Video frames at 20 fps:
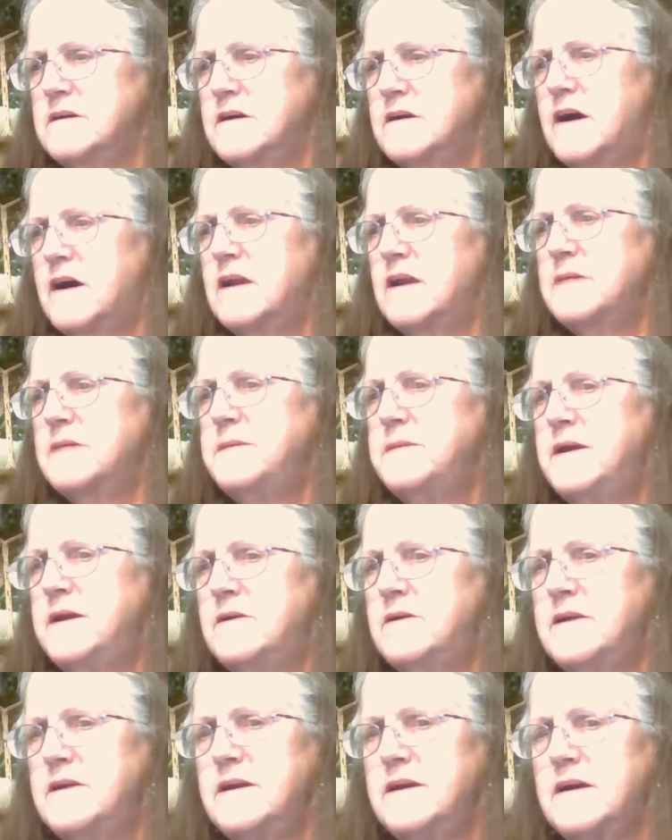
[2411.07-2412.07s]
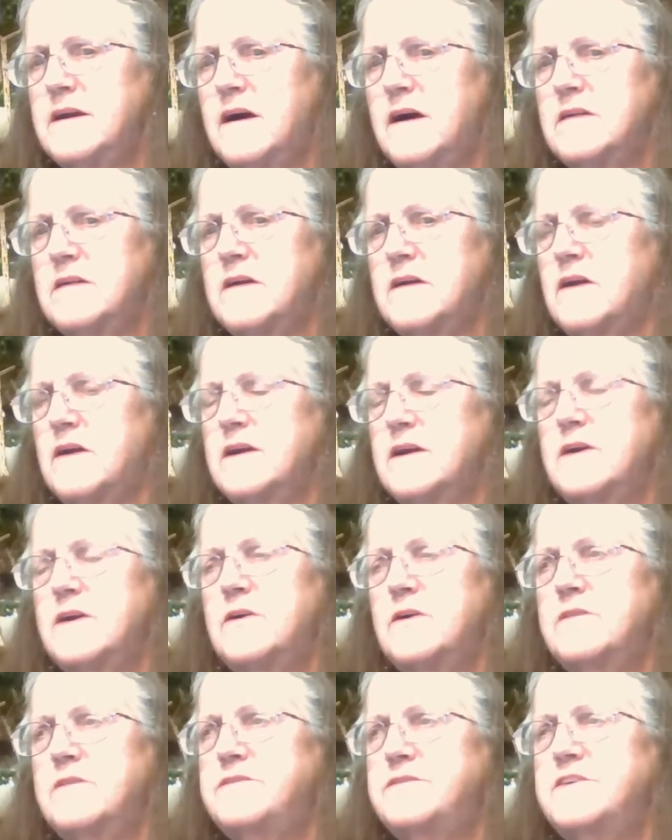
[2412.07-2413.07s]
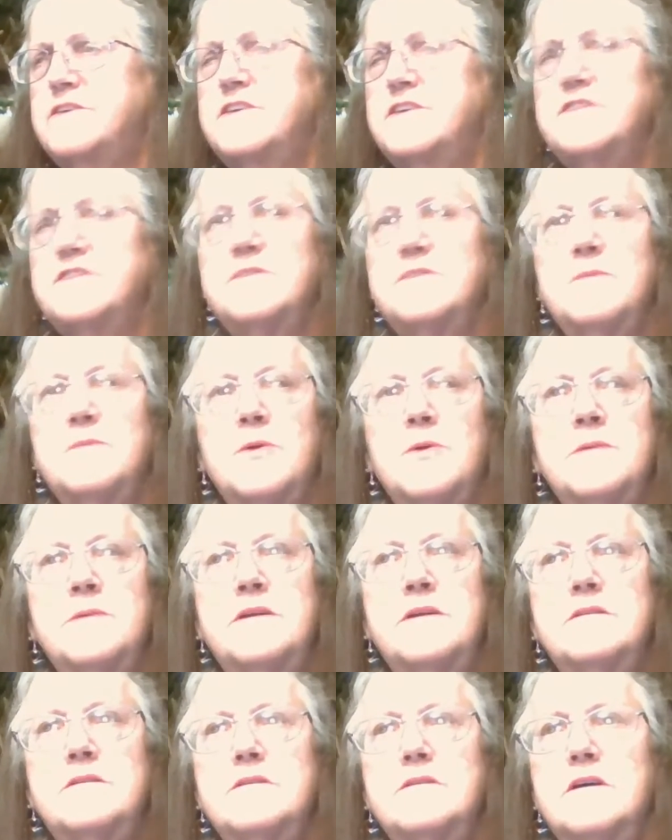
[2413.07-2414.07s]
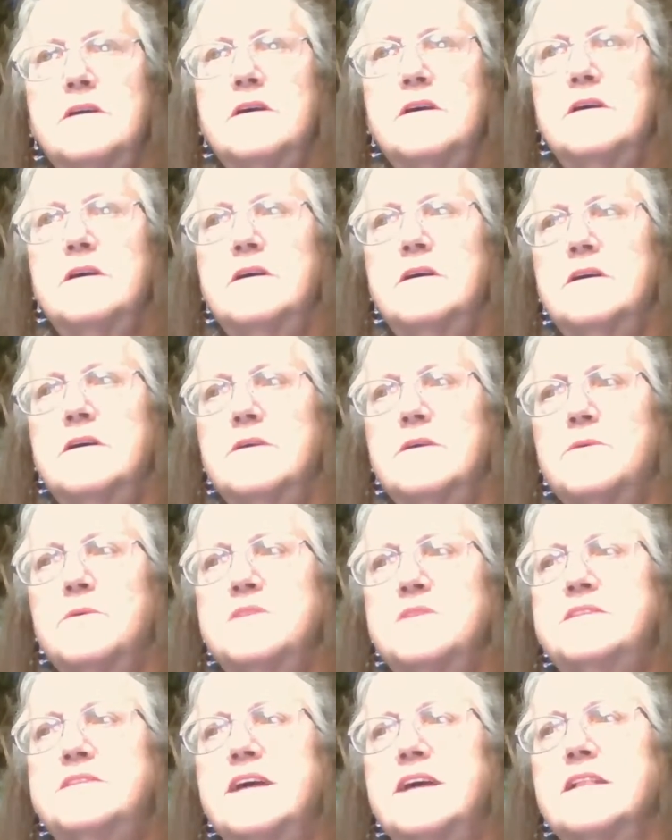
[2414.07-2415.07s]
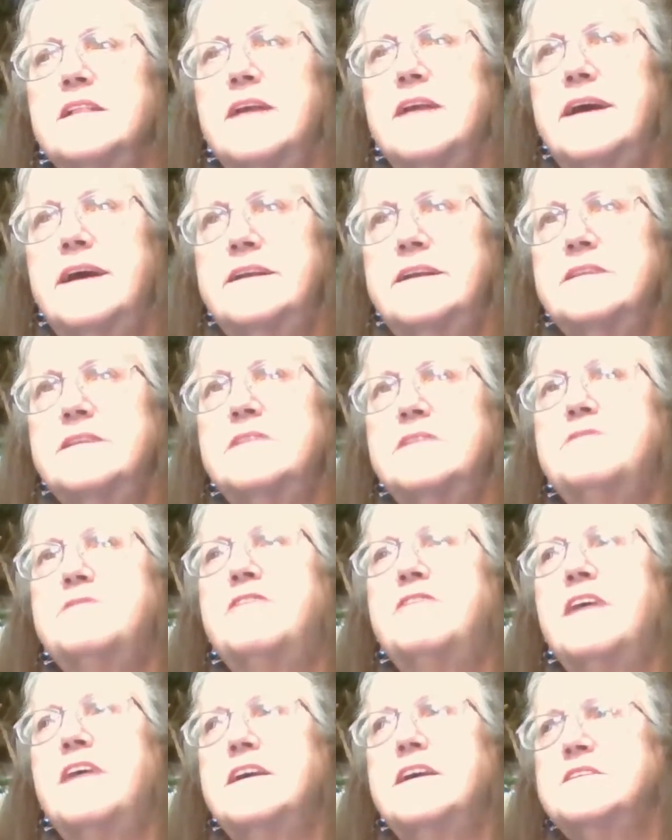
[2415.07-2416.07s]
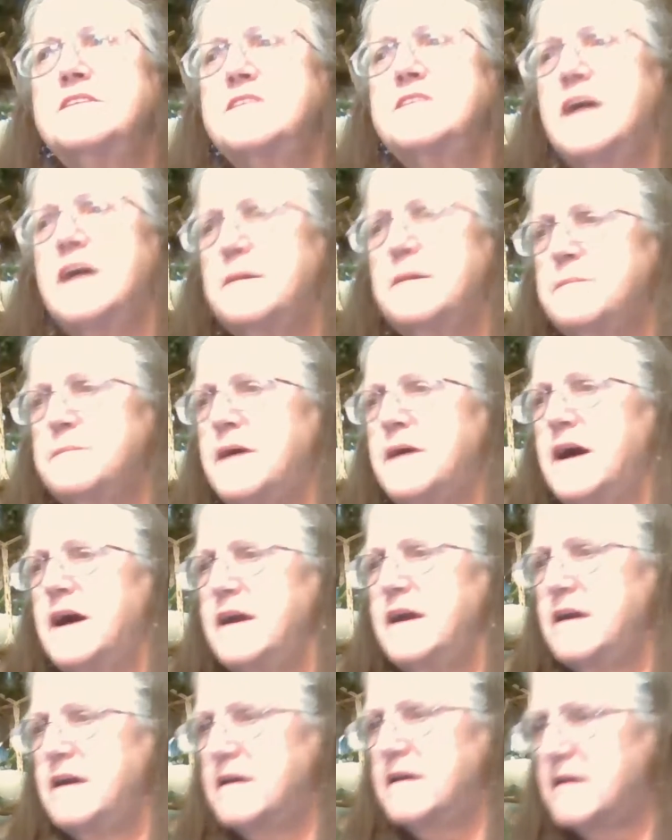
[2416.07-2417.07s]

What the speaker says: All I heard for just a moment was tell Edna that Frank stopped by.